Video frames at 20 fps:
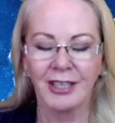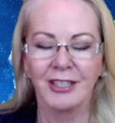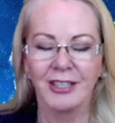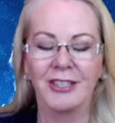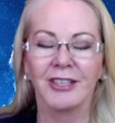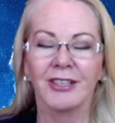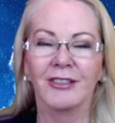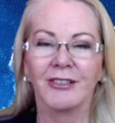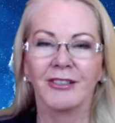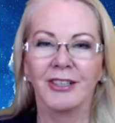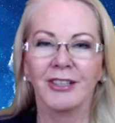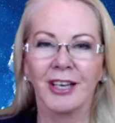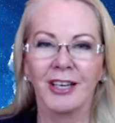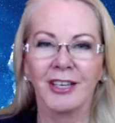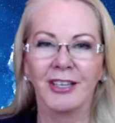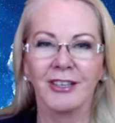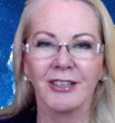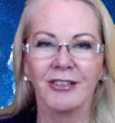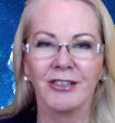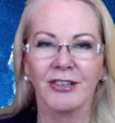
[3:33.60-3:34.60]

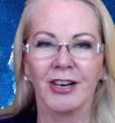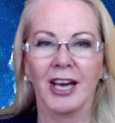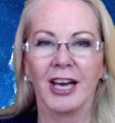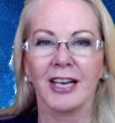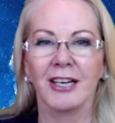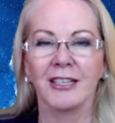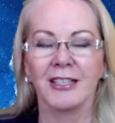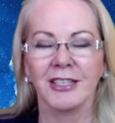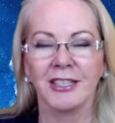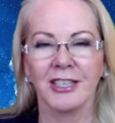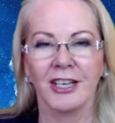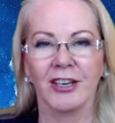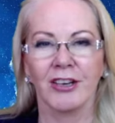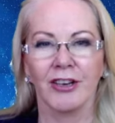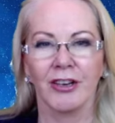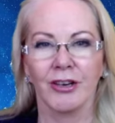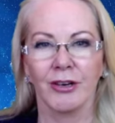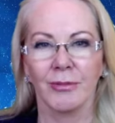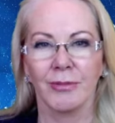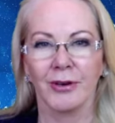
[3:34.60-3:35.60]
try to stay
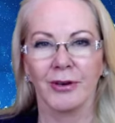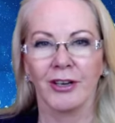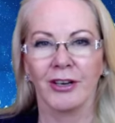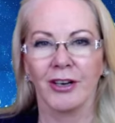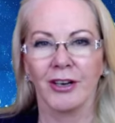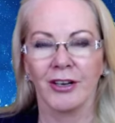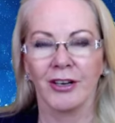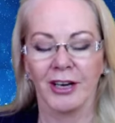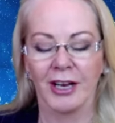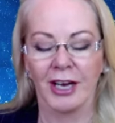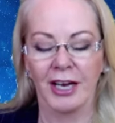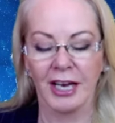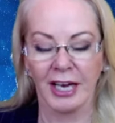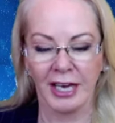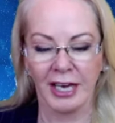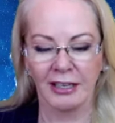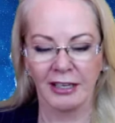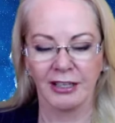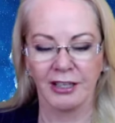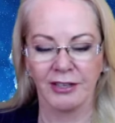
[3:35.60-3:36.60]
open on a
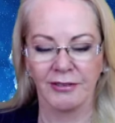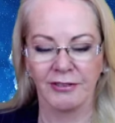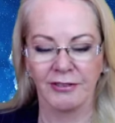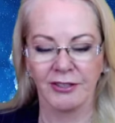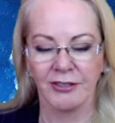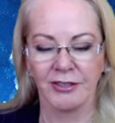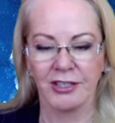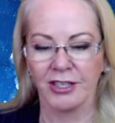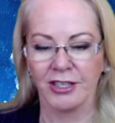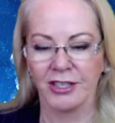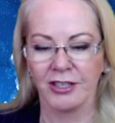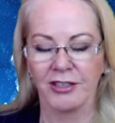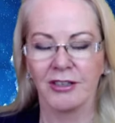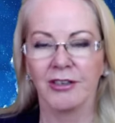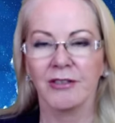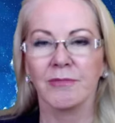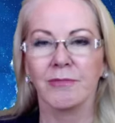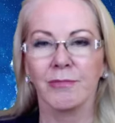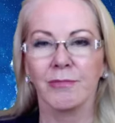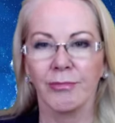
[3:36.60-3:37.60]
heart level
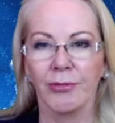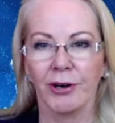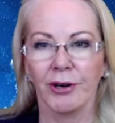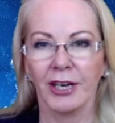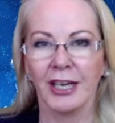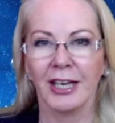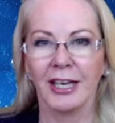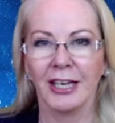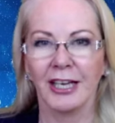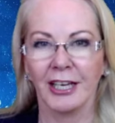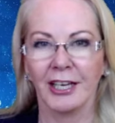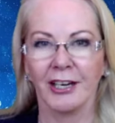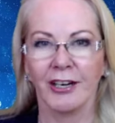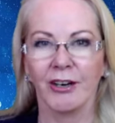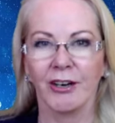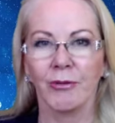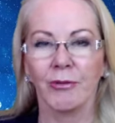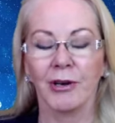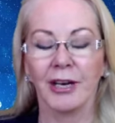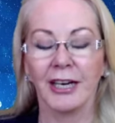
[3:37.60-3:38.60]
to bring in
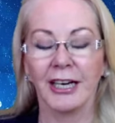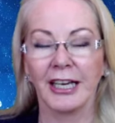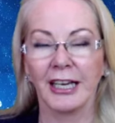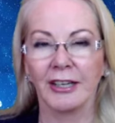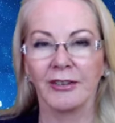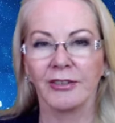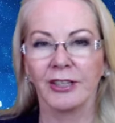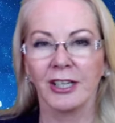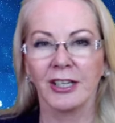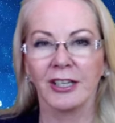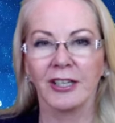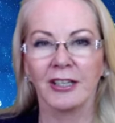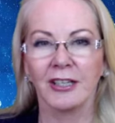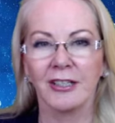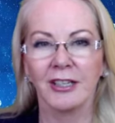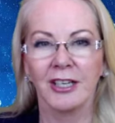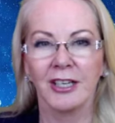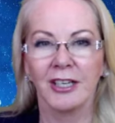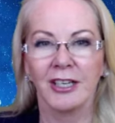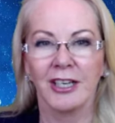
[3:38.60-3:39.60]
whatever
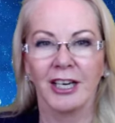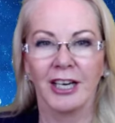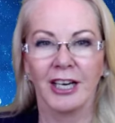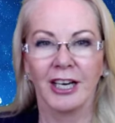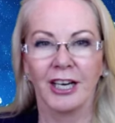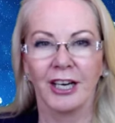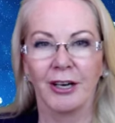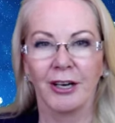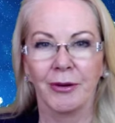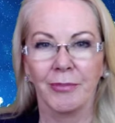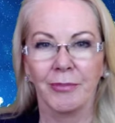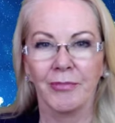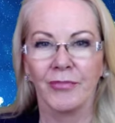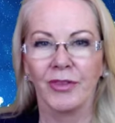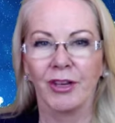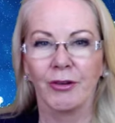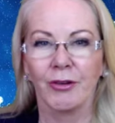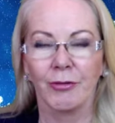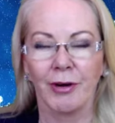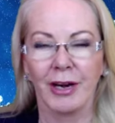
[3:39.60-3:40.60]

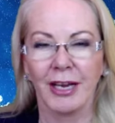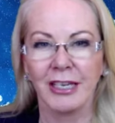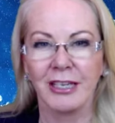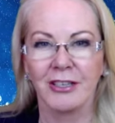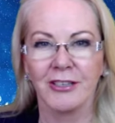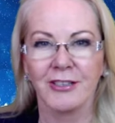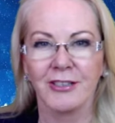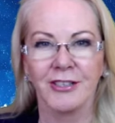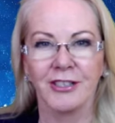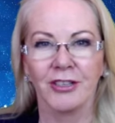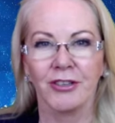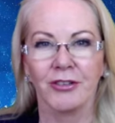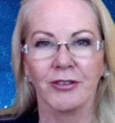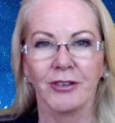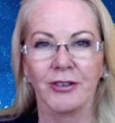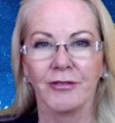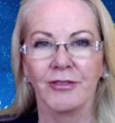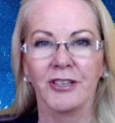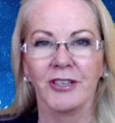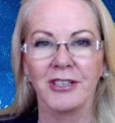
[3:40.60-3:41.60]
greatness the
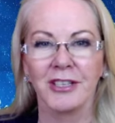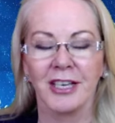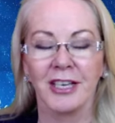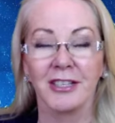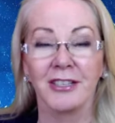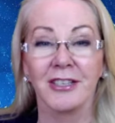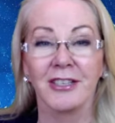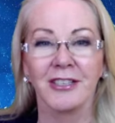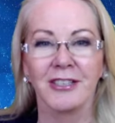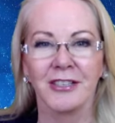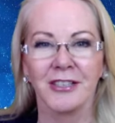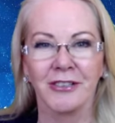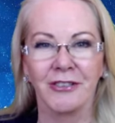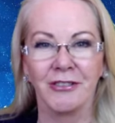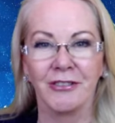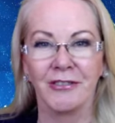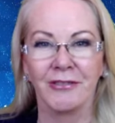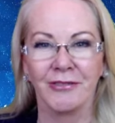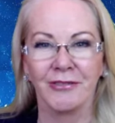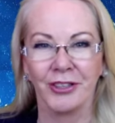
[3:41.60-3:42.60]
universe has in
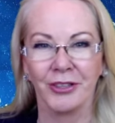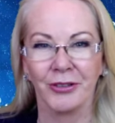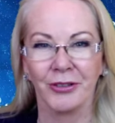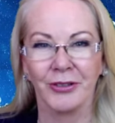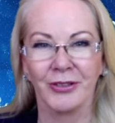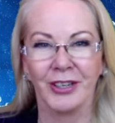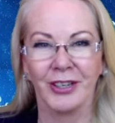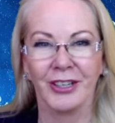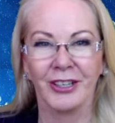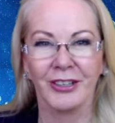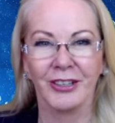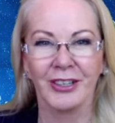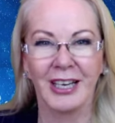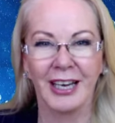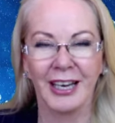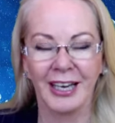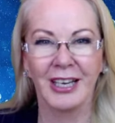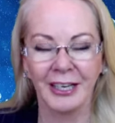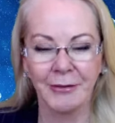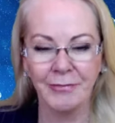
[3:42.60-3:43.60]
store for you,
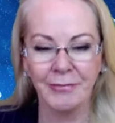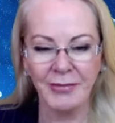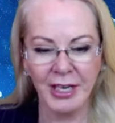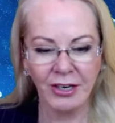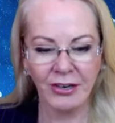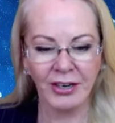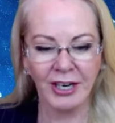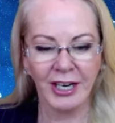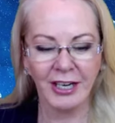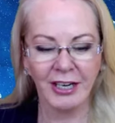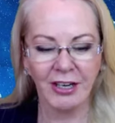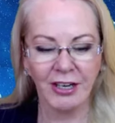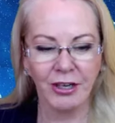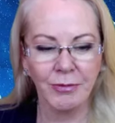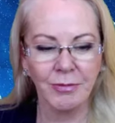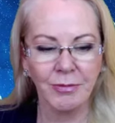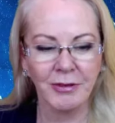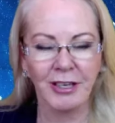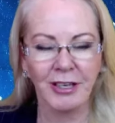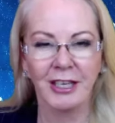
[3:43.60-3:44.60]
okay? All right, I
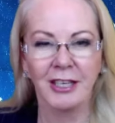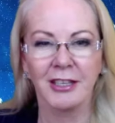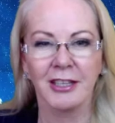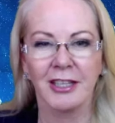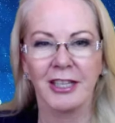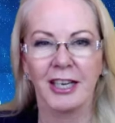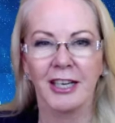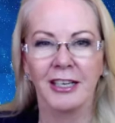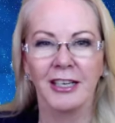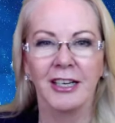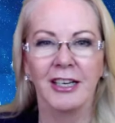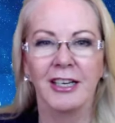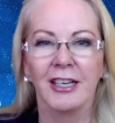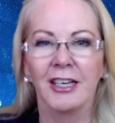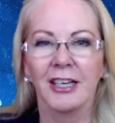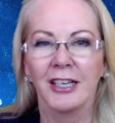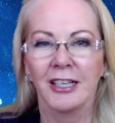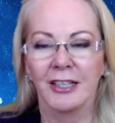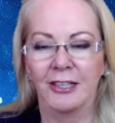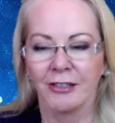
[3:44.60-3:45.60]
hope you like that
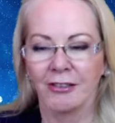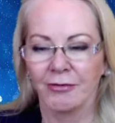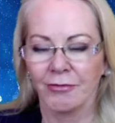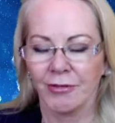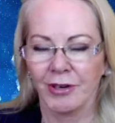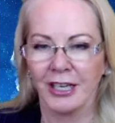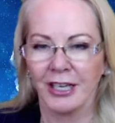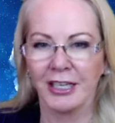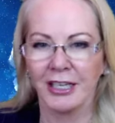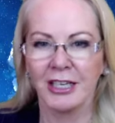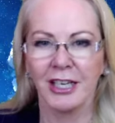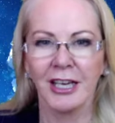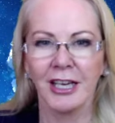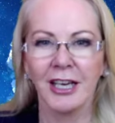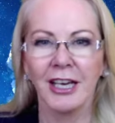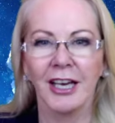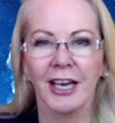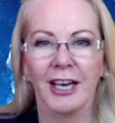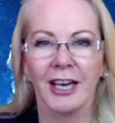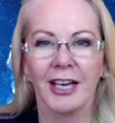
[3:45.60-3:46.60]
little
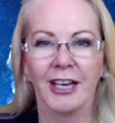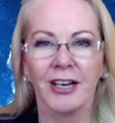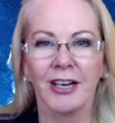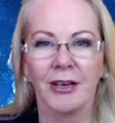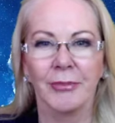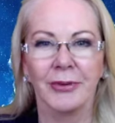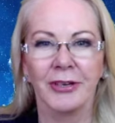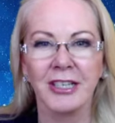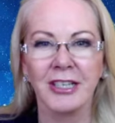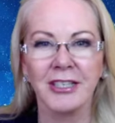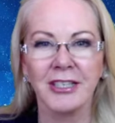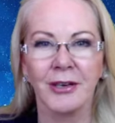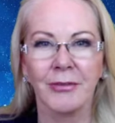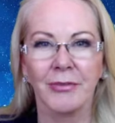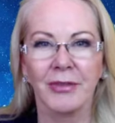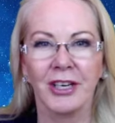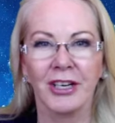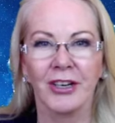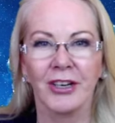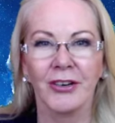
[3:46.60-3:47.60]
reading, and please let
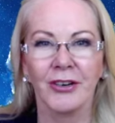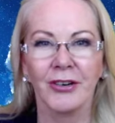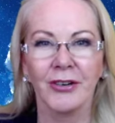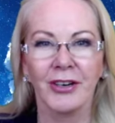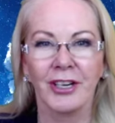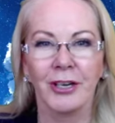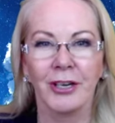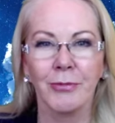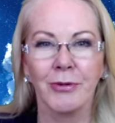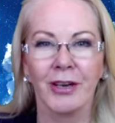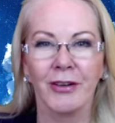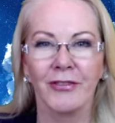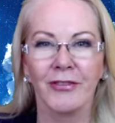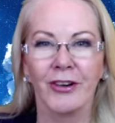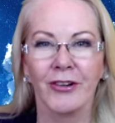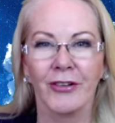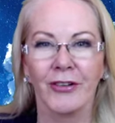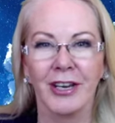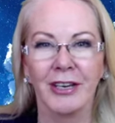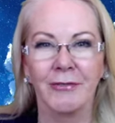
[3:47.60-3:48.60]
me know. I hope you have a
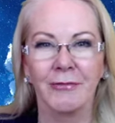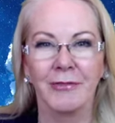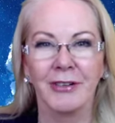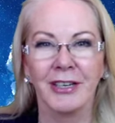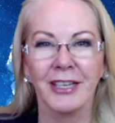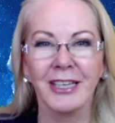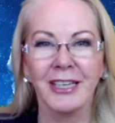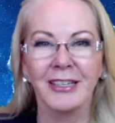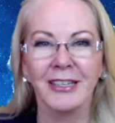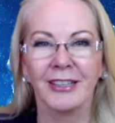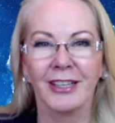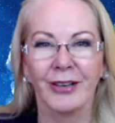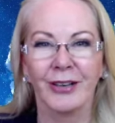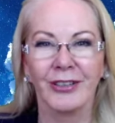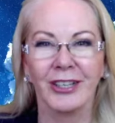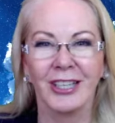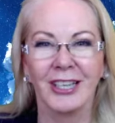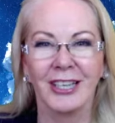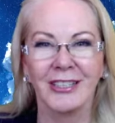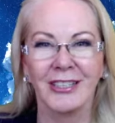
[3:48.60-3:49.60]
great week. Love
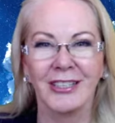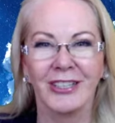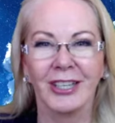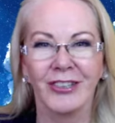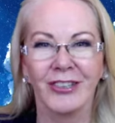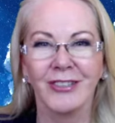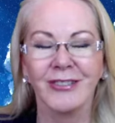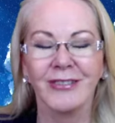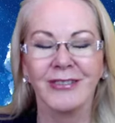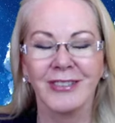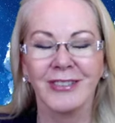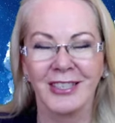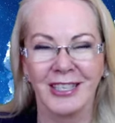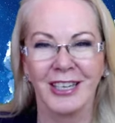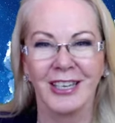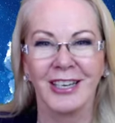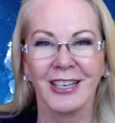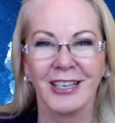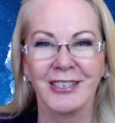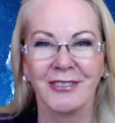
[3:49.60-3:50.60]
and luck to you. We'll see
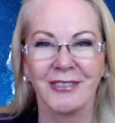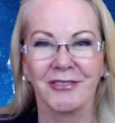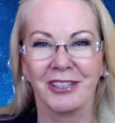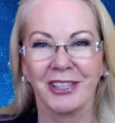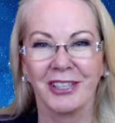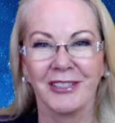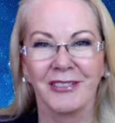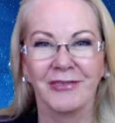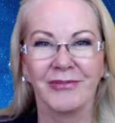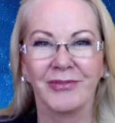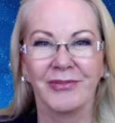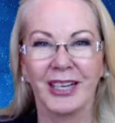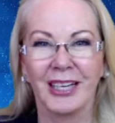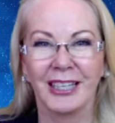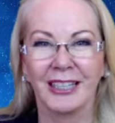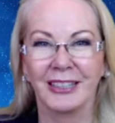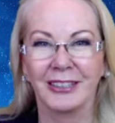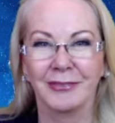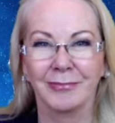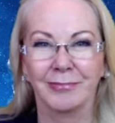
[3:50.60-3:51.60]
you next week.
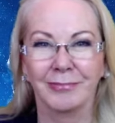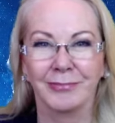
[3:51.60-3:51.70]
Bye.